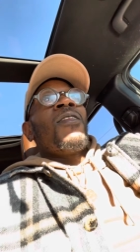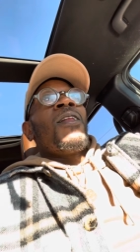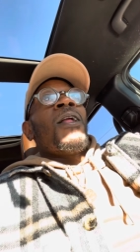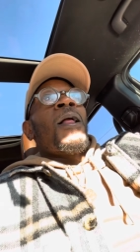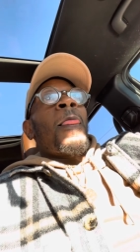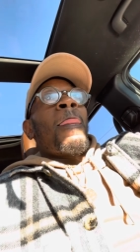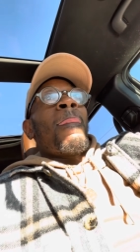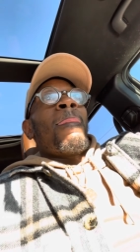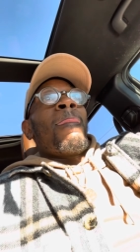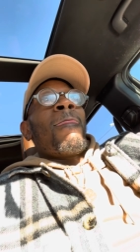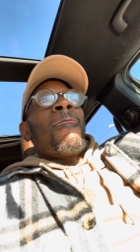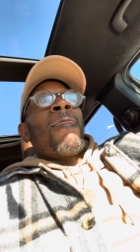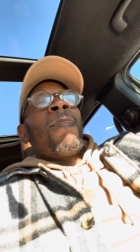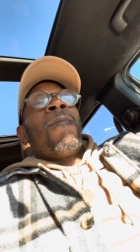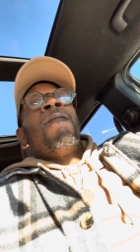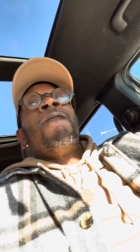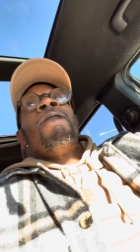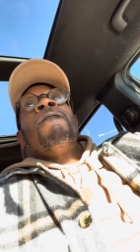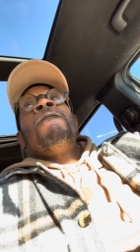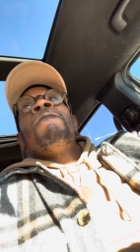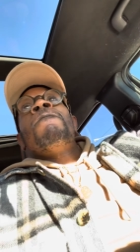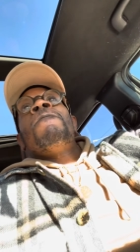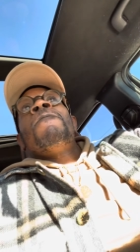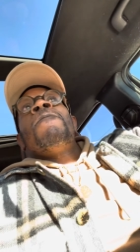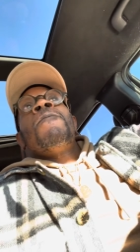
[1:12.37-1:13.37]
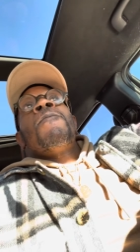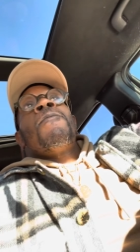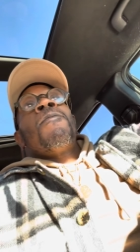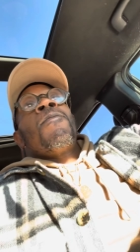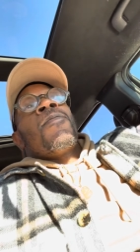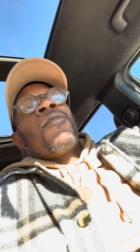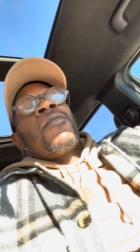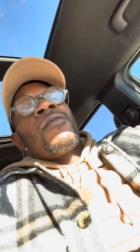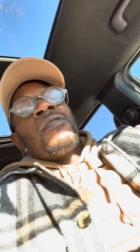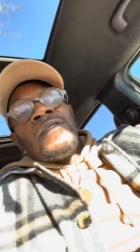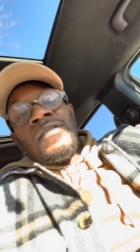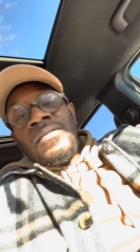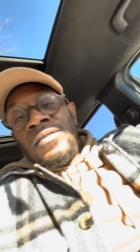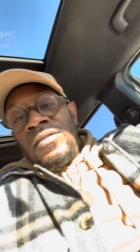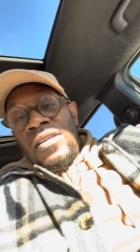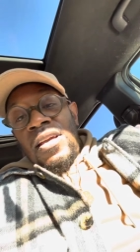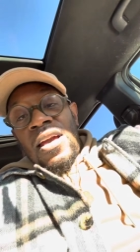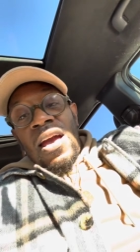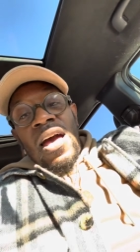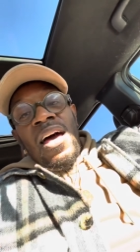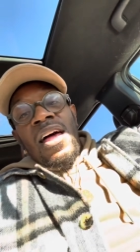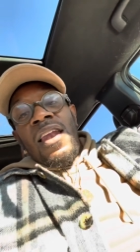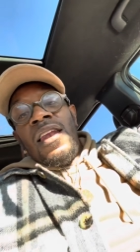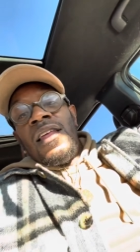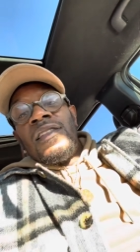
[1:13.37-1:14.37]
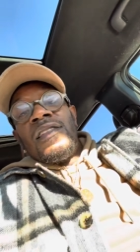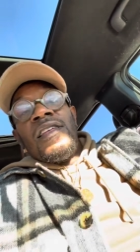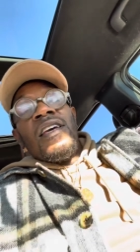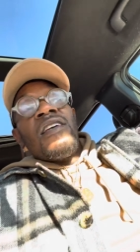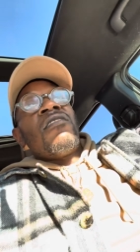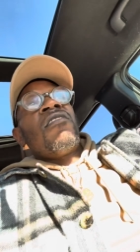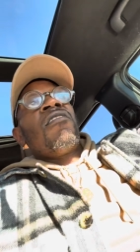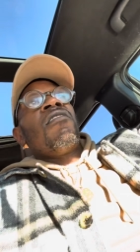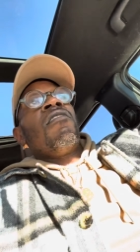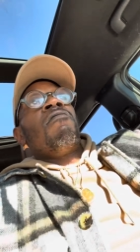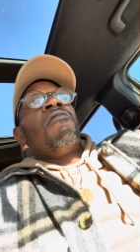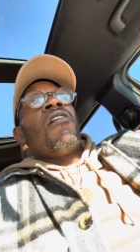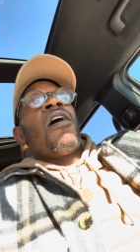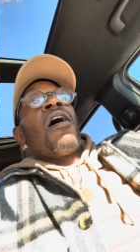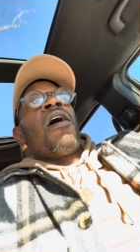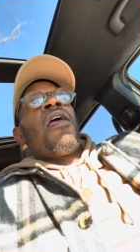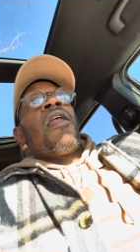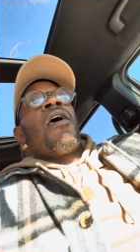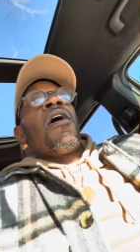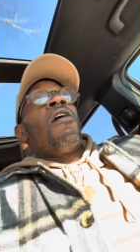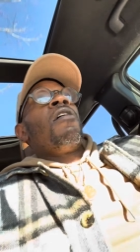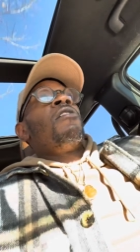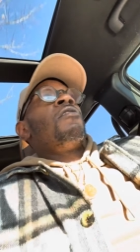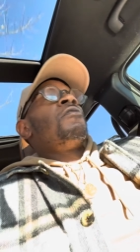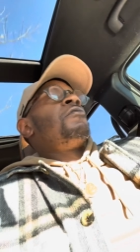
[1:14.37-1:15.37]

Just let that shit ride out. I'll let that shit ride out.